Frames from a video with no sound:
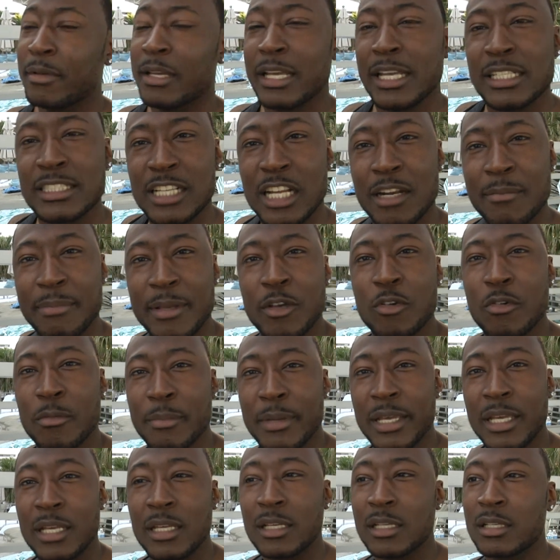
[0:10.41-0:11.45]
He's gonna be with
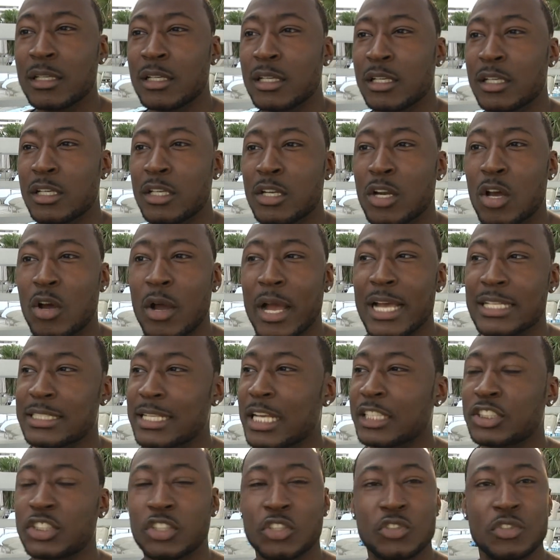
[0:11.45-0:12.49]
me, you know, as I
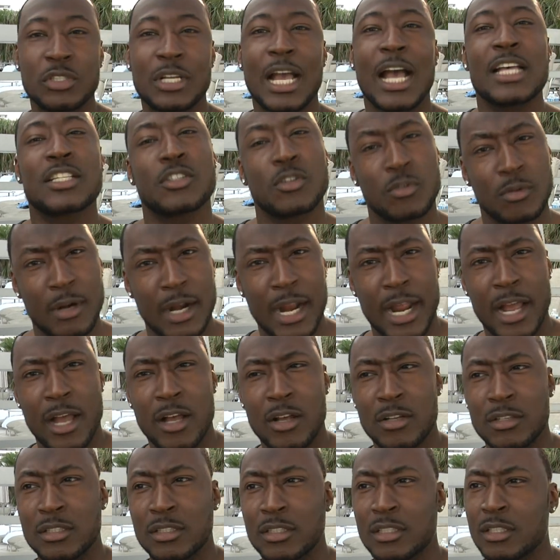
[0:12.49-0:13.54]
show you guys
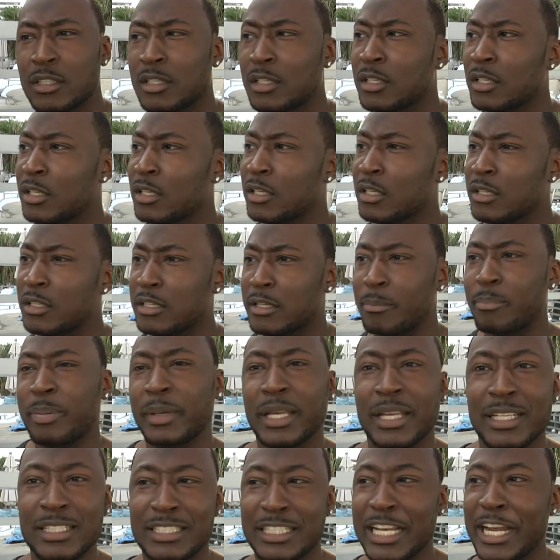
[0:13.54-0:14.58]
around the
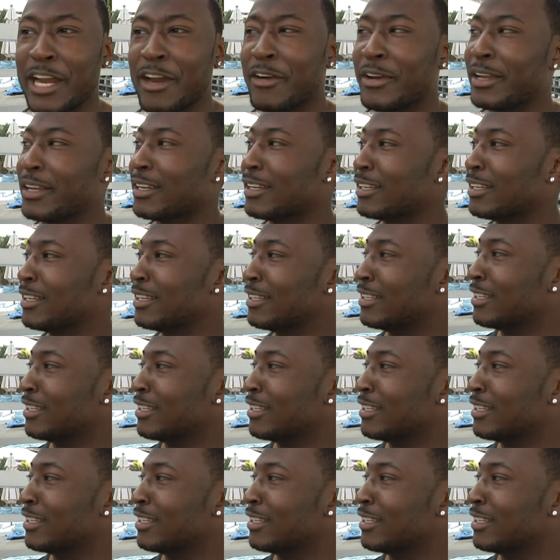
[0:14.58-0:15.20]
beach area